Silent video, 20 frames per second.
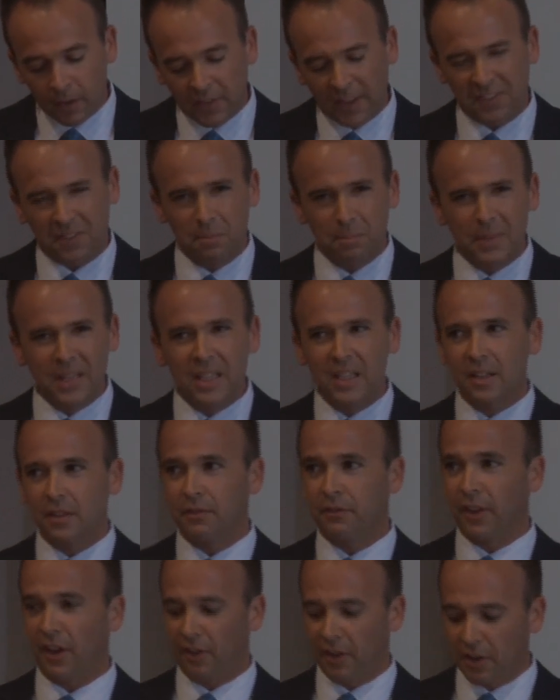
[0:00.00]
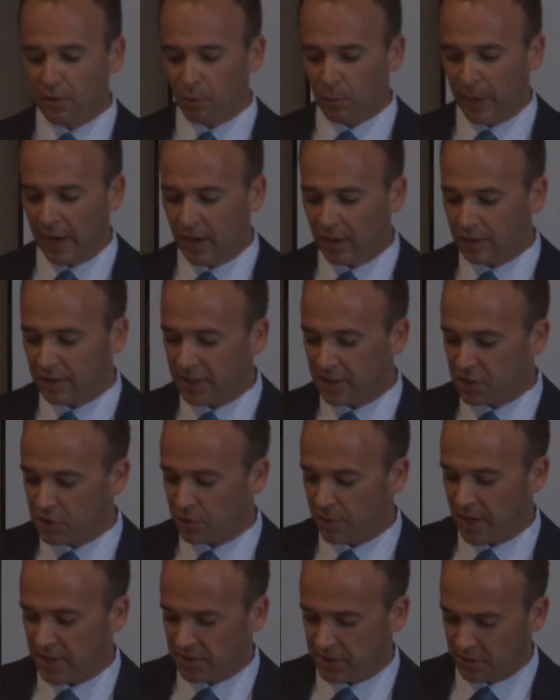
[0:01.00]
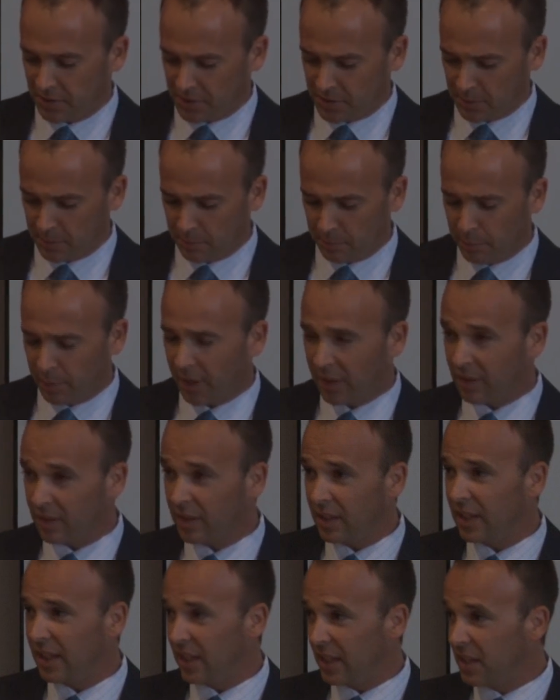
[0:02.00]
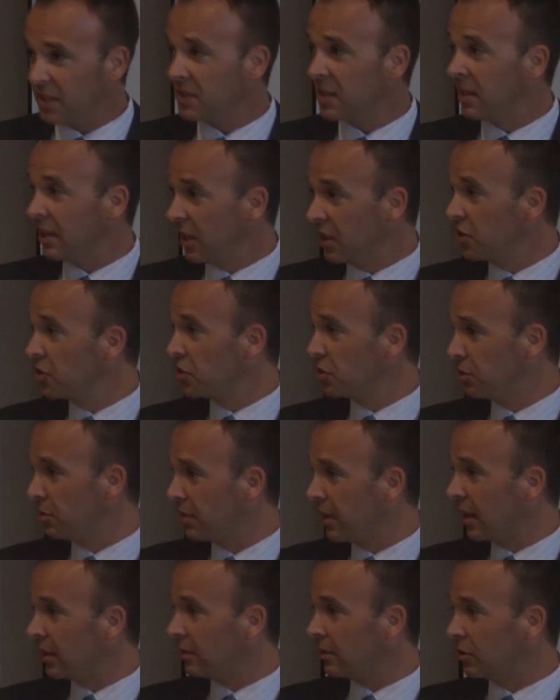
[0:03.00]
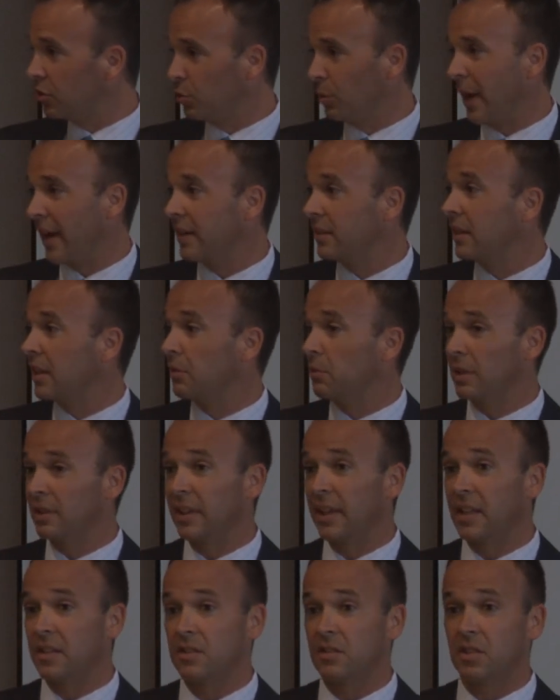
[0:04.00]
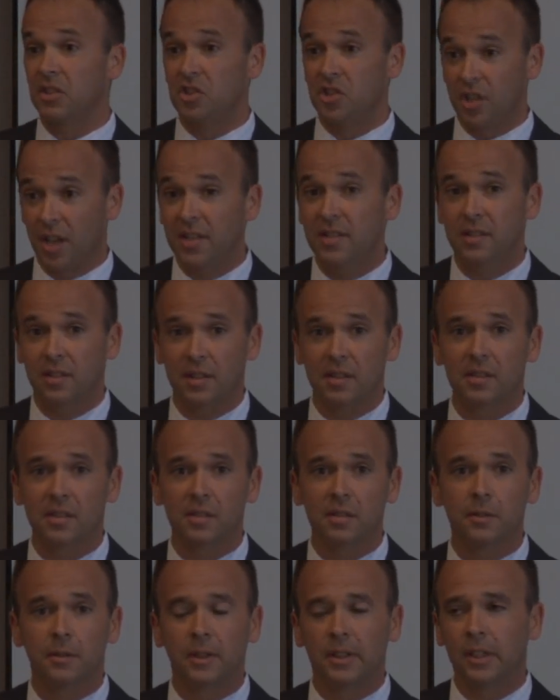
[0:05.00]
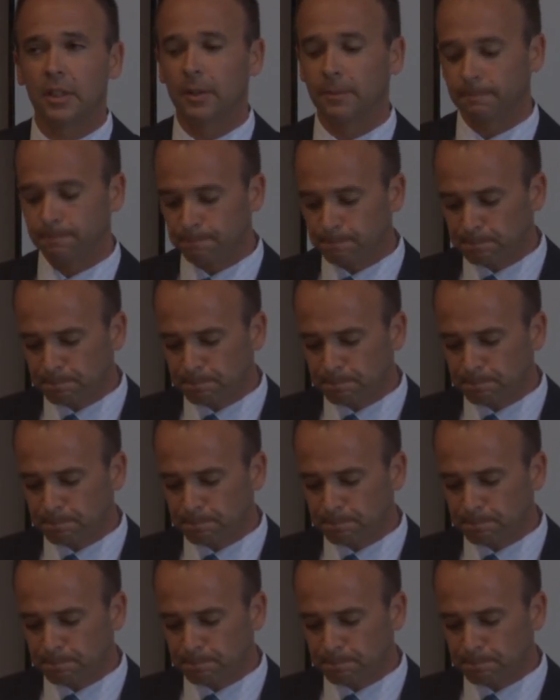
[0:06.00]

that the media very rarely addresses, but it is an issue that directly relates to justice. Um,